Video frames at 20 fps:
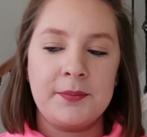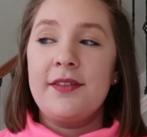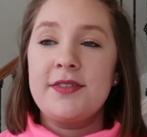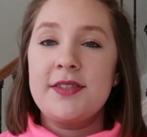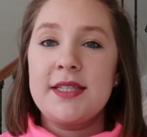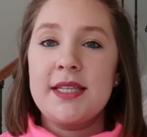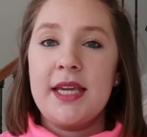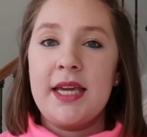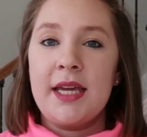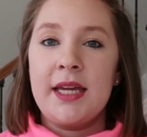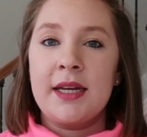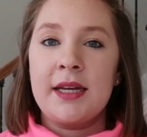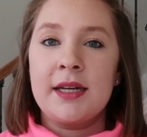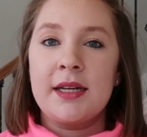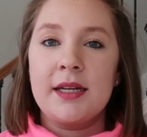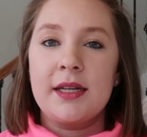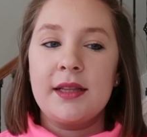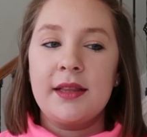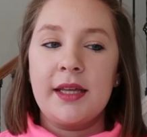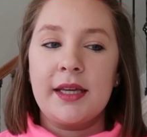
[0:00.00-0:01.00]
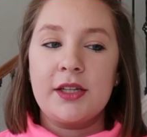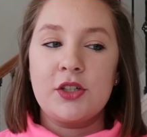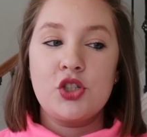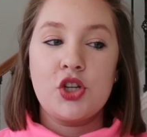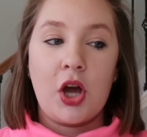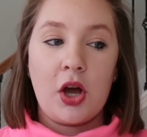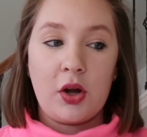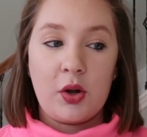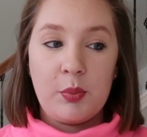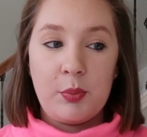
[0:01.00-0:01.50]
I've seen like
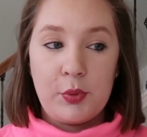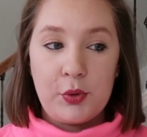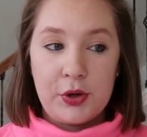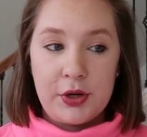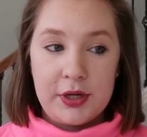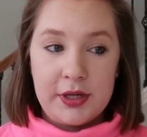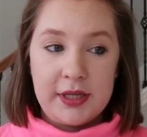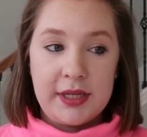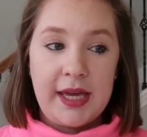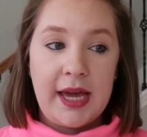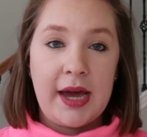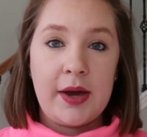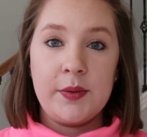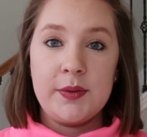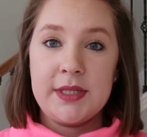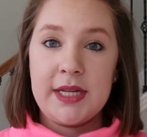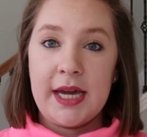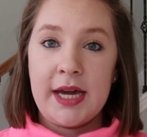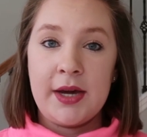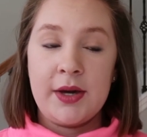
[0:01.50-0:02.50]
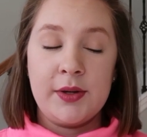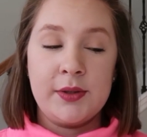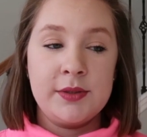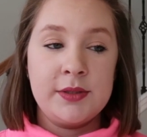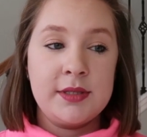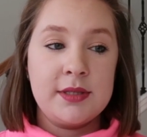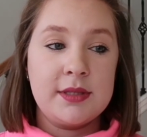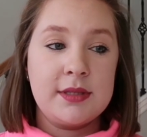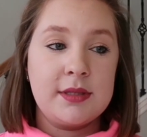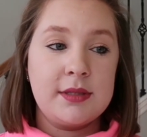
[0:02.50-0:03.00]
chalkboard
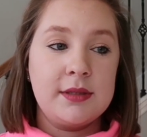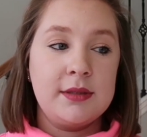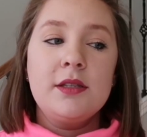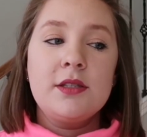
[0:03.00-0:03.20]
countdowns.